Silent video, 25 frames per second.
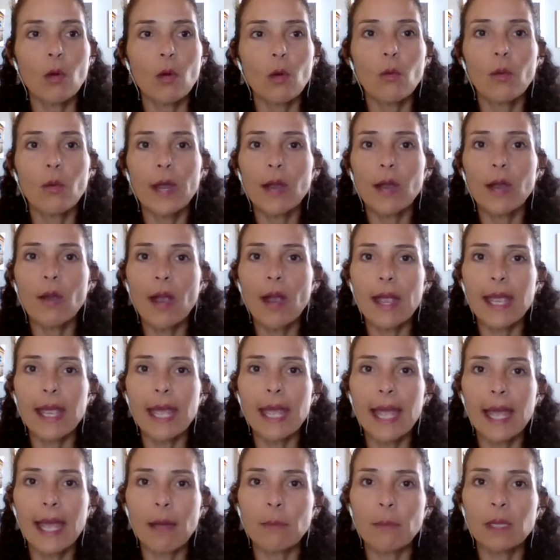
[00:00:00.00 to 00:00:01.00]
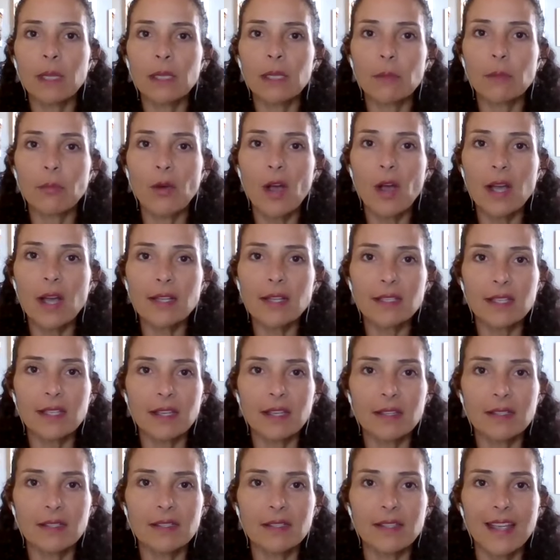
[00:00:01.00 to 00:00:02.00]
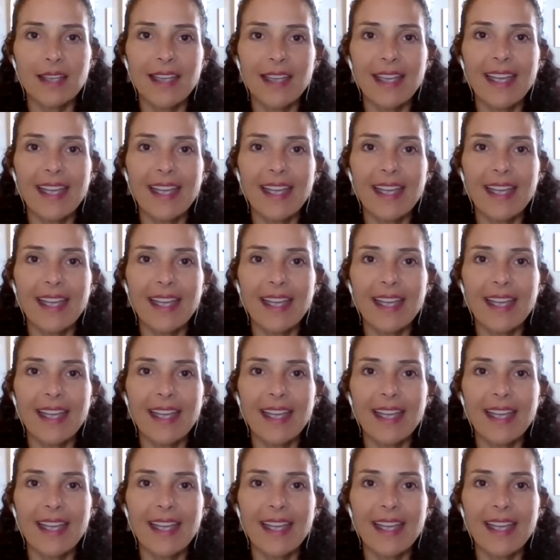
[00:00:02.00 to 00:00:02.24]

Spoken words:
where I am in the process.